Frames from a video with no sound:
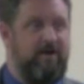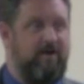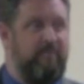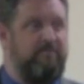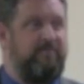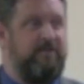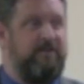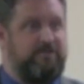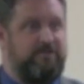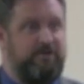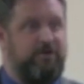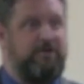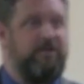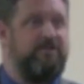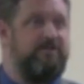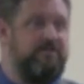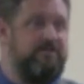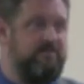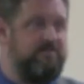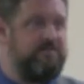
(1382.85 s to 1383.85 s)
up, they took
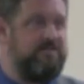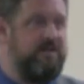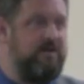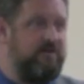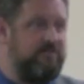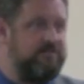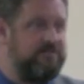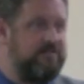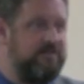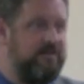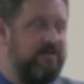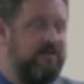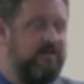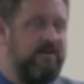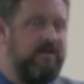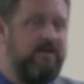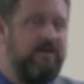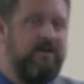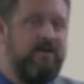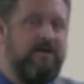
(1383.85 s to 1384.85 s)
unto themselves.
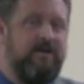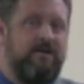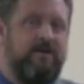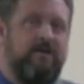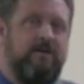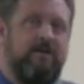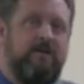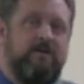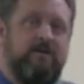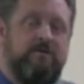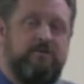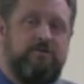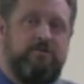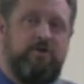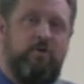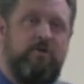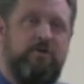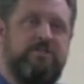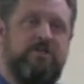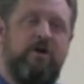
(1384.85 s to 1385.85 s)

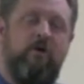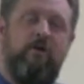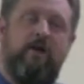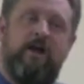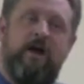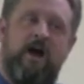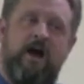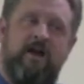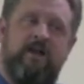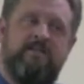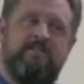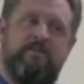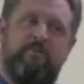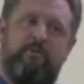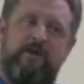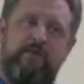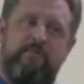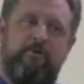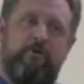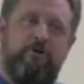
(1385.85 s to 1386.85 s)
So what's going on is the
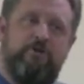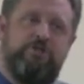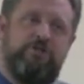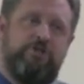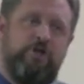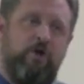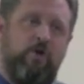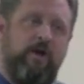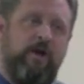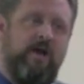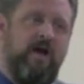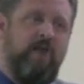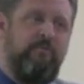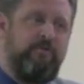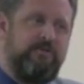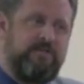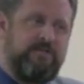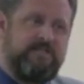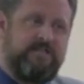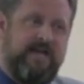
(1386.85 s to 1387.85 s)
people are showing up
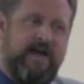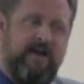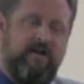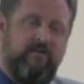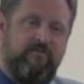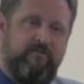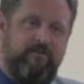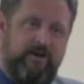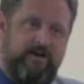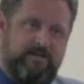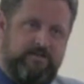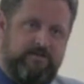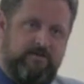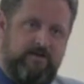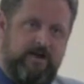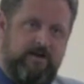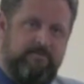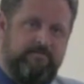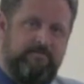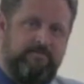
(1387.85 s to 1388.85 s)
with the sacrifice,
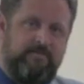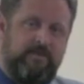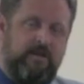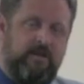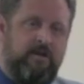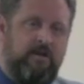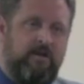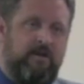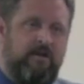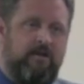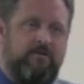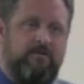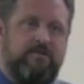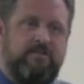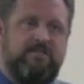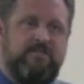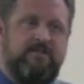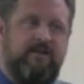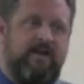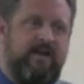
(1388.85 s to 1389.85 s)
right? They're
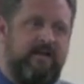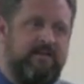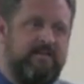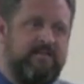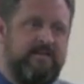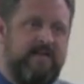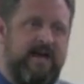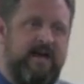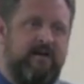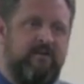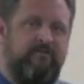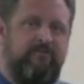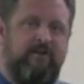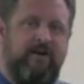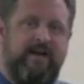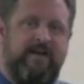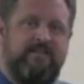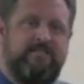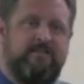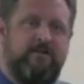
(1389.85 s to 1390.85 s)
slaying the
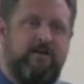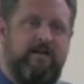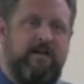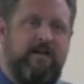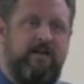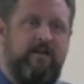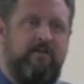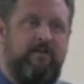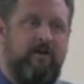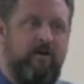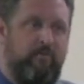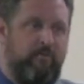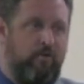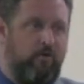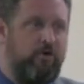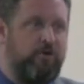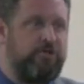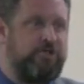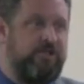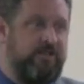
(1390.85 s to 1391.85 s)
sacrifice, they're getting their
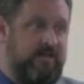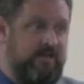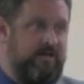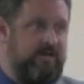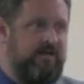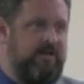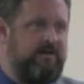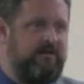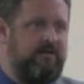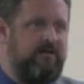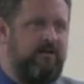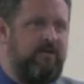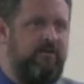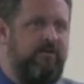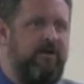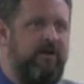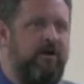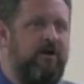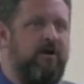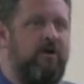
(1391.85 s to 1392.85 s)
portion to eat,
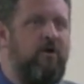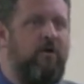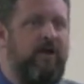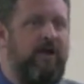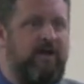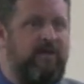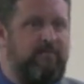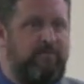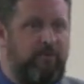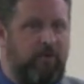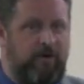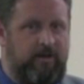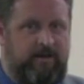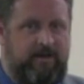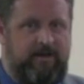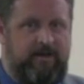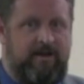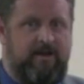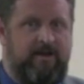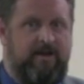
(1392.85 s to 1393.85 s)
they're going and
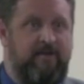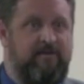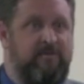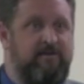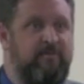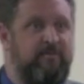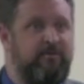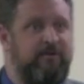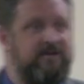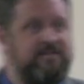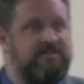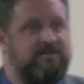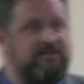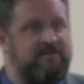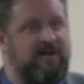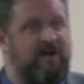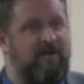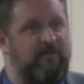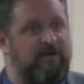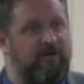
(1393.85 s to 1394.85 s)
boiling it, and then the priests
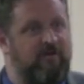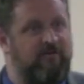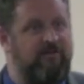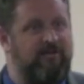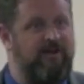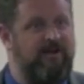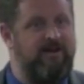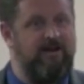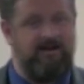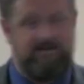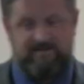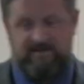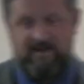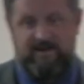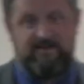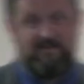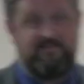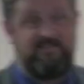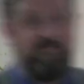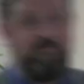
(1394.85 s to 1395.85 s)
are coming over there and
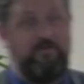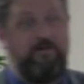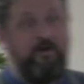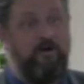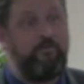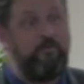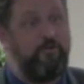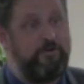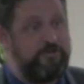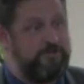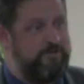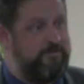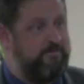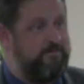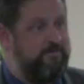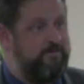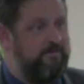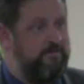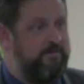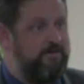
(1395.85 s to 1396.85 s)
taking some of their portion,
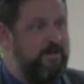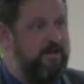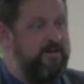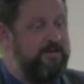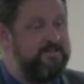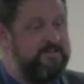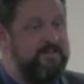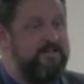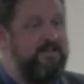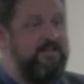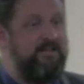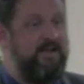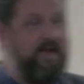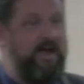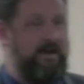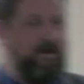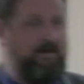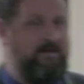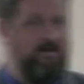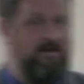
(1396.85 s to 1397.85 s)
and he's eating
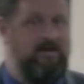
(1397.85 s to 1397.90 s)
that.